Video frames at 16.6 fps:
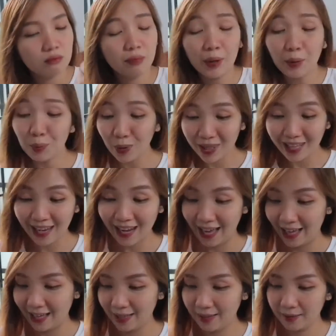Pero pwede
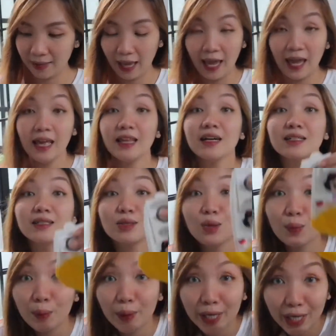na. And ang
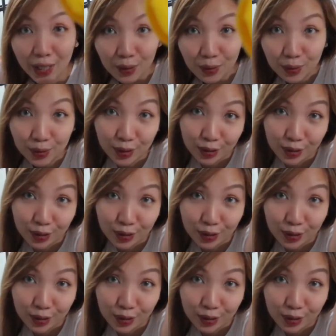super cute.